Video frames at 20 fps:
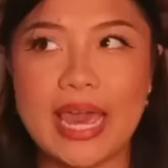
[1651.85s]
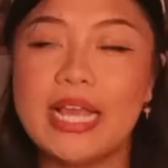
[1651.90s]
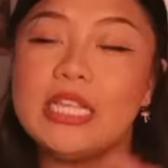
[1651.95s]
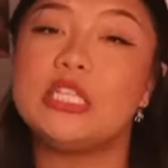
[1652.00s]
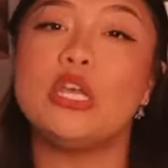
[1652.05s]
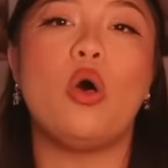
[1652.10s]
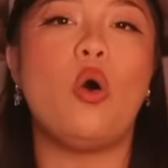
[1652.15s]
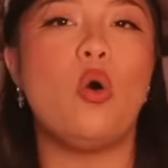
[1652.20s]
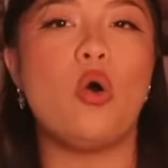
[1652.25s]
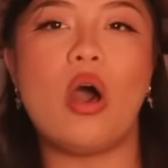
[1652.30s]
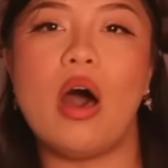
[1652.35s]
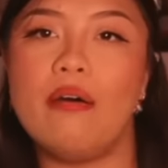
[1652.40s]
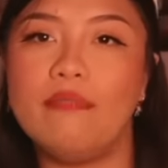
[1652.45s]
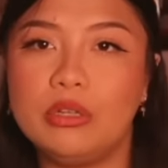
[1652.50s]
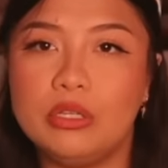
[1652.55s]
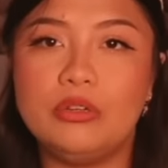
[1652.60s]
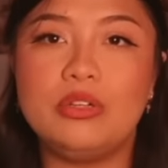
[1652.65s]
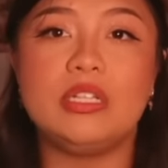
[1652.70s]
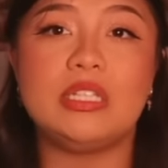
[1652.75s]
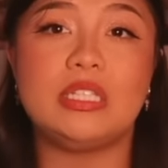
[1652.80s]
it's a whole
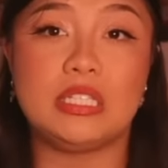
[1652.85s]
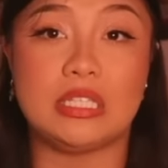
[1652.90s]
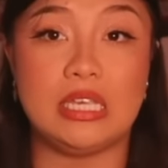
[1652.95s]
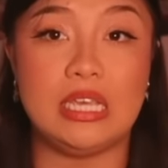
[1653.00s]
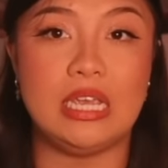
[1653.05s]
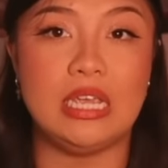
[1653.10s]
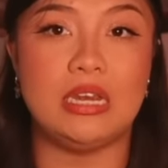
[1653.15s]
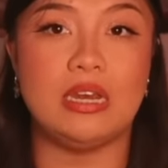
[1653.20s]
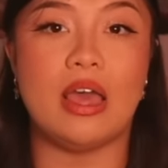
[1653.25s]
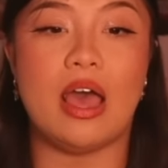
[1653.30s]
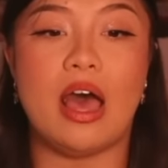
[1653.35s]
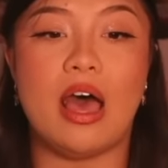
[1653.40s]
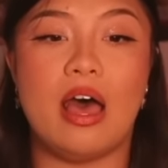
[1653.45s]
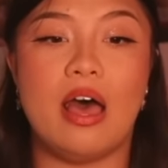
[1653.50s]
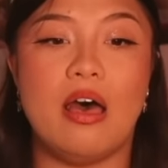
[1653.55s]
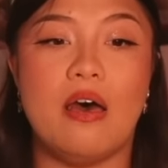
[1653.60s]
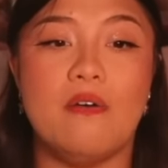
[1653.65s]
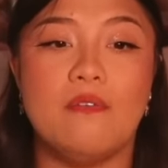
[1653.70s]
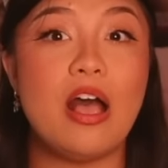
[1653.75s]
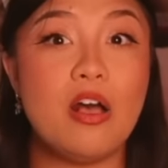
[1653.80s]
convoluted scene
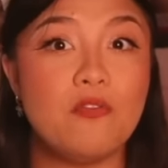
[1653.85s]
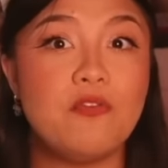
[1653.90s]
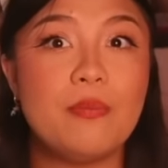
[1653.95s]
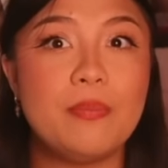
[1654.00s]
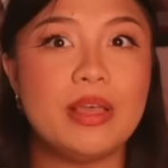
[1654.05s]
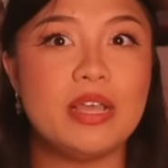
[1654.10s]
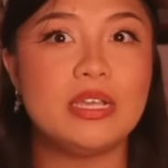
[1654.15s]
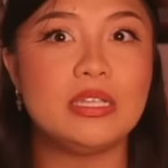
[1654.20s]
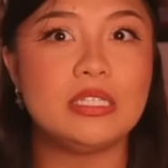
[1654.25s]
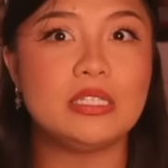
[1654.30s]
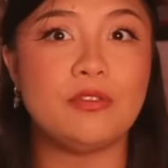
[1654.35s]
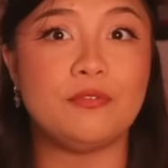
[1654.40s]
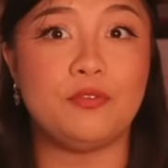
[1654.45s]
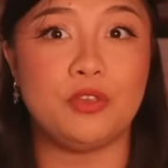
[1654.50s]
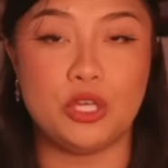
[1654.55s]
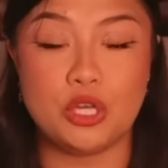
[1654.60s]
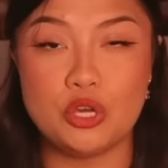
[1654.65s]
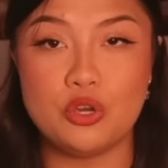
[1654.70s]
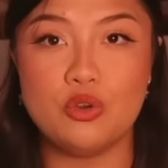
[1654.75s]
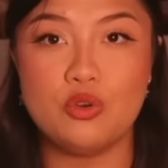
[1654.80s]
of Elphaba's
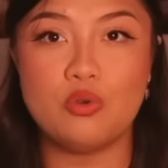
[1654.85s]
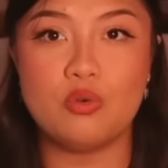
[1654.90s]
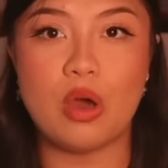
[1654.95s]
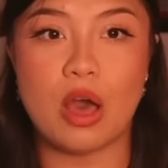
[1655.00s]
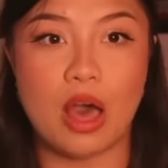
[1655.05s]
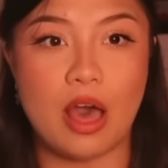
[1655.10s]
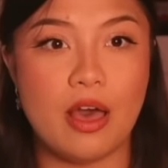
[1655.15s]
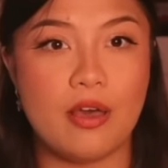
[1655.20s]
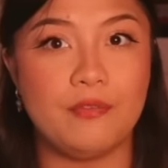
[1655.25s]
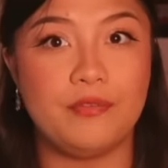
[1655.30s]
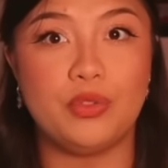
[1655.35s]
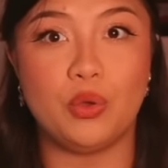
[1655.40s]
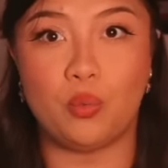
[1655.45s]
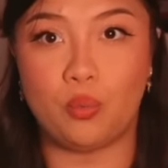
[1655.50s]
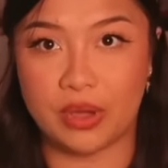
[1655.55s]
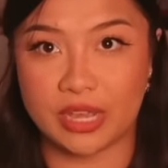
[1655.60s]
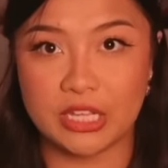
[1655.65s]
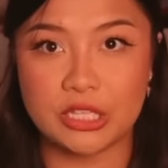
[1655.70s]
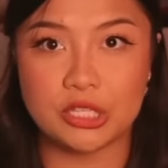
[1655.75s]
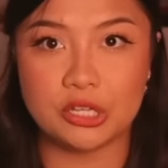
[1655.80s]
view of the
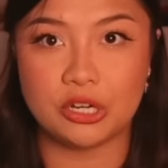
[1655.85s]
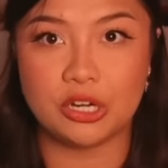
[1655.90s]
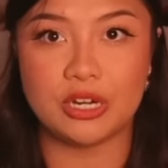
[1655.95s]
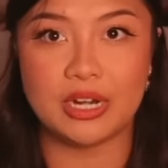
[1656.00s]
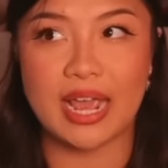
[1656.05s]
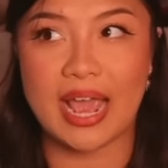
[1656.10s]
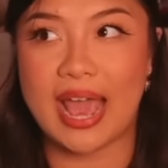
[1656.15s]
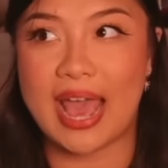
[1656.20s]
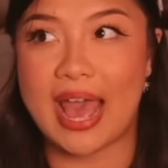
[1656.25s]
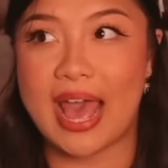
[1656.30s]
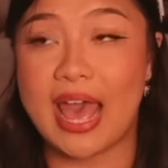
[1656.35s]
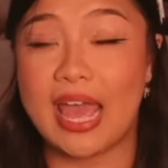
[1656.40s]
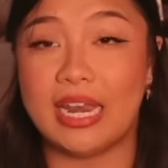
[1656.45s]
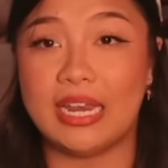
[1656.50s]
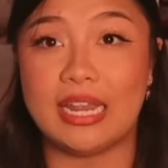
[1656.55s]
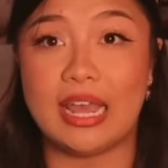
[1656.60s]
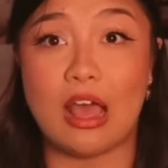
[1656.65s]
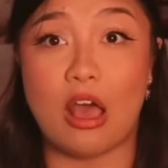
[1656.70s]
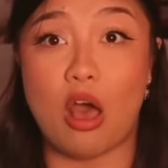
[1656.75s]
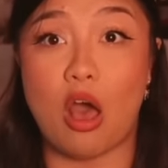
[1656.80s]
wizard
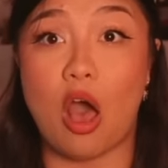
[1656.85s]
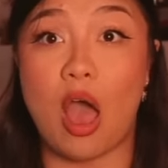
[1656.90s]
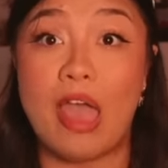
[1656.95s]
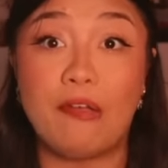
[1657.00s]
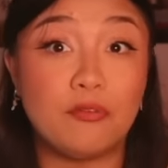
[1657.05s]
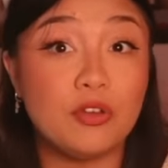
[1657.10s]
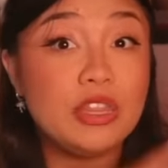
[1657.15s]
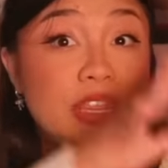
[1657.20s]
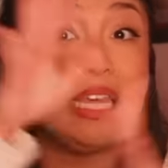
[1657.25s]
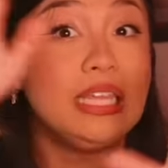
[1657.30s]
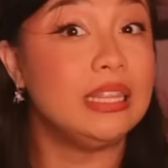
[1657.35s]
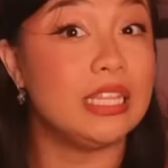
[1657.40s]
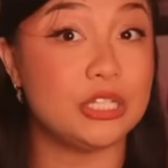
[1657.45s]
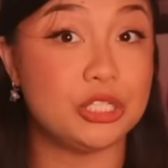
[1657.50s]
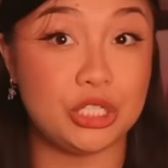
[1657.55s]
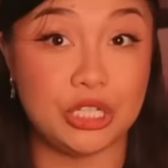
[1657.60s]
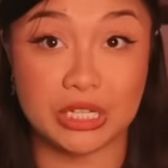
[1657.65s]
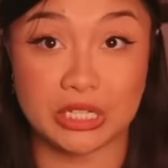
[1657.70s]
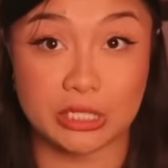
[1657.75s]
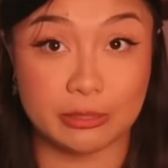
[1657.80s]
and everything that
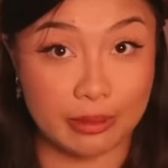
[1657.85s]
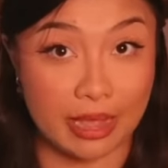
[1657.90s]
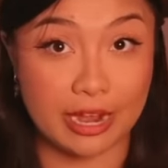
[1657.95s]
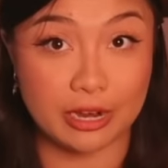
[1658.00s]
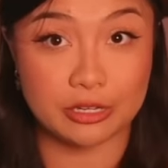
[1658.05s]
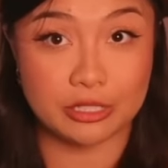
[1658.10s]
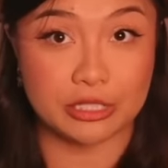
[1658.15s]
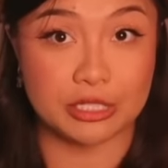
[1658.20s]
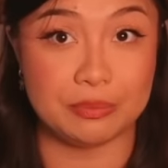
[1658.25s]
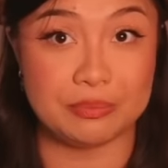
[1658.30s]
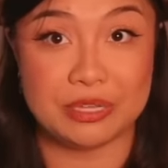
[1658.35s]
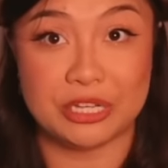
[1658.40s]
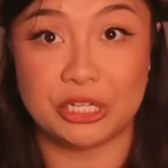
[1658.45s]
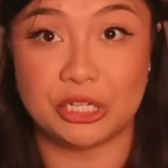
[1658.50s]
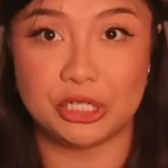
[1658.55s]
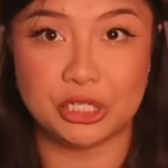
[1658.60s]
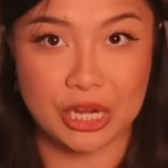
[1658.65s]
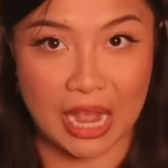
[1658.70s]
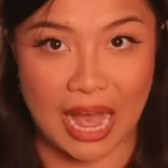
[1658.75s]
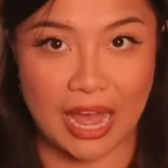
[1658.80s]
she aspires to be
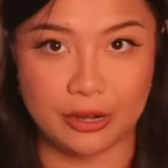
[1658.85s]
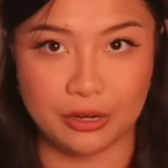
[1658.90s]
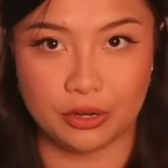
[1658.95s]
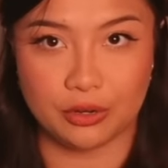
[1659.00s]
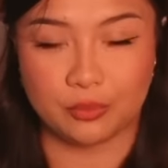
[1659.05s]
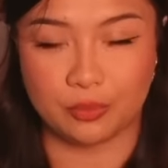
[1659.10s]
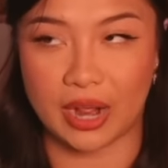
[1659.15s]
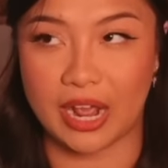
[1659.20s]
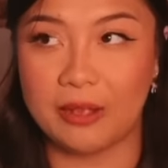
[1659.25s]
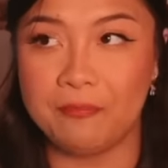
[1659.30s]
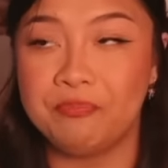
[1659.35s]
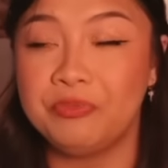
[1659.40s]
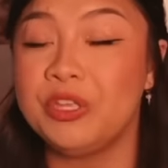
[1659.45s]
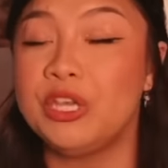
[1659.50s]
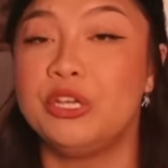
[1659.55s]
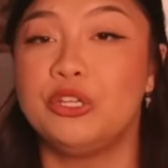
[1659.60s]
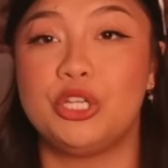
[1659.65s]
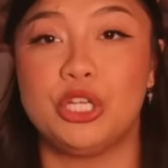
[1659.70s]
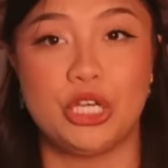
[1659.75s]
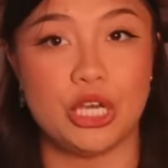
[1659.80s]
shattered, right?
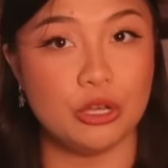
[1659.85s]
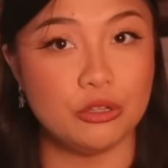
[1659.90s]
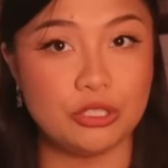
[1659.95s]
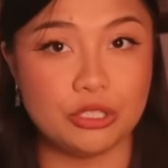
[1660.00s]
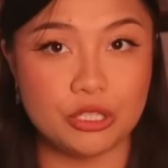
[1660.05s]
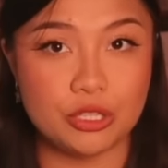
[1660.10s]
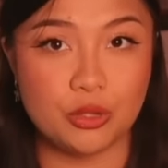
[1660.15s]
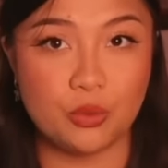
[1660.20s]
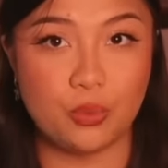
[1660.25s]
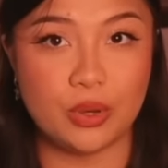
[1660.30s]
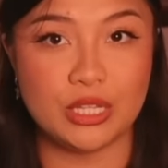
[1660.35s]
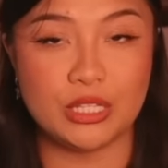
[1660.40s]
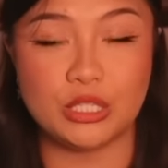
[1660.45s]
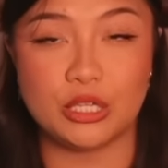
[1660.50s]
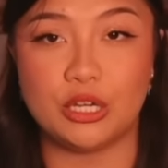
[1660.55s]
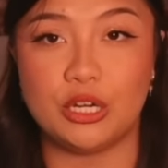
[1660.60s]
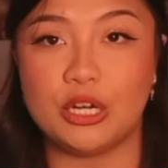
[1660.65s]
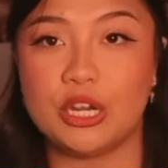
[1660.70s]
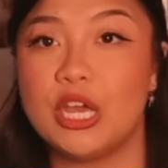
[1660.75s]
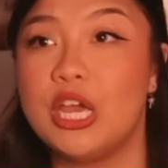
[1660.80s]
She goes to the
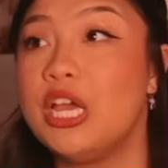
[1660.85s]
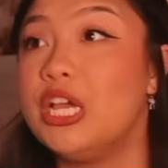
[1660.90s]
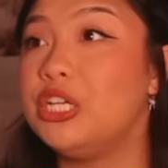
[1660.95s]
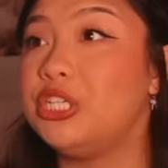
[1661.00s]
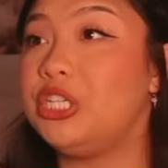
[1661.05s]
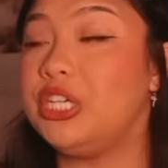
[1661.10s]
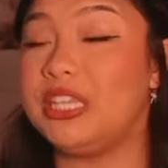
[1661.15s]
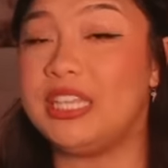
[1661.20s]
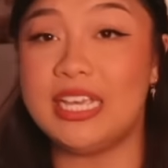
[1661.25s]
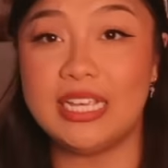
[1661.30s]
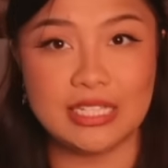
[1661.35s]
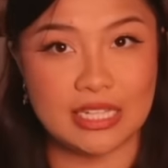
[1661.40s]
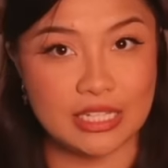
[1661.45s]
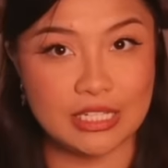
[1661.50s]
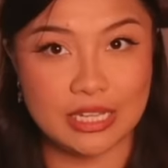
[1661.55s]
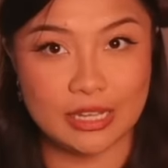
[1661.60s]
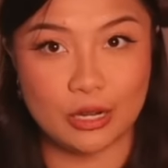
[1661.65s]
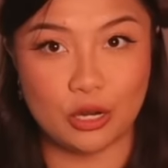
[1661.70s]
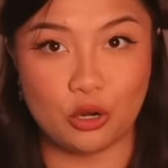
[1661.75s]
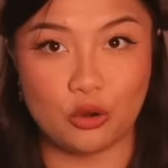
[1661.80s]
wizard, she thinks
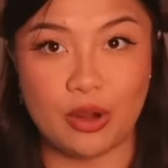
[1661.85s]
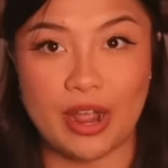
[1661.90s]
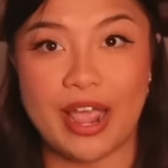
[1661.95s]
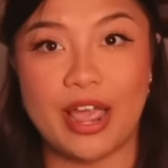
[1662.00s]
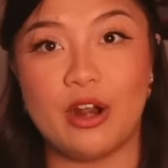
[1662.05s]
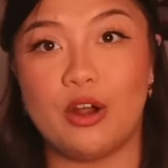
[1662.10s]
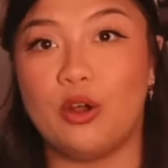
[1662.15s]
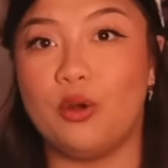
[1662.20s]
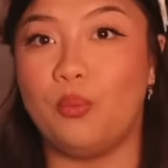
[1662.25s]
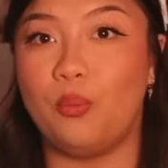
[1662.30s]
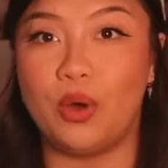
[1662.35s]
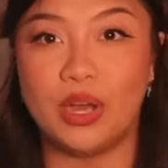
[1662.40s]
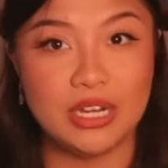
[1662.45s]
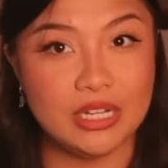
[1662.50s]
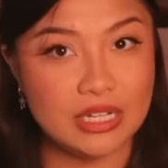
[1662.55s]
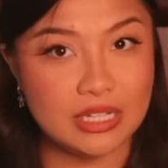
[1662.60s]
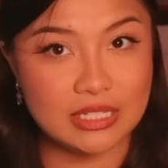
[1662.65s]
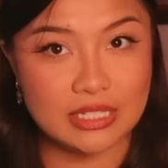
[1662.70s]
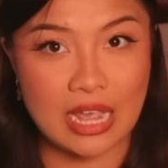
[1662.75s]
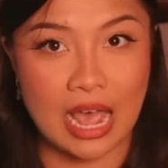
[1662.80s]
he's gonna grant her one
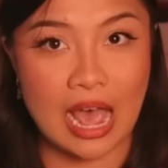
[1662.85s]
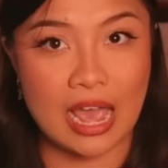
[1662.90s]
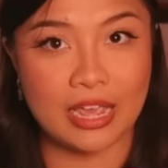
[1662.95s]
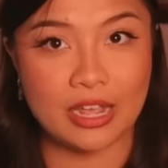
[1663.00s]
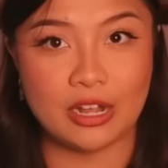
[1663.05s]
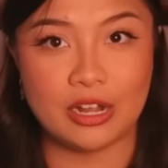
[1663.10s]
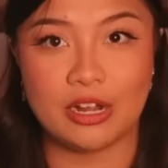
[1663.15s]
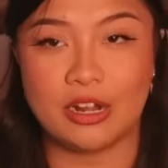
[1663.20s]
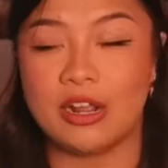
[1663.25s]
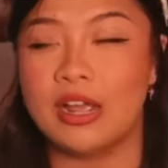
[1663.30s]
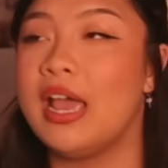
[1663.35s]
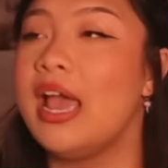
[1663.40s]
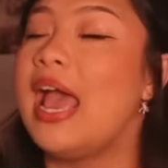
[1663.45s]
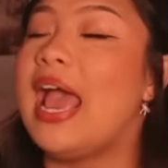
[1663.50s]
desire,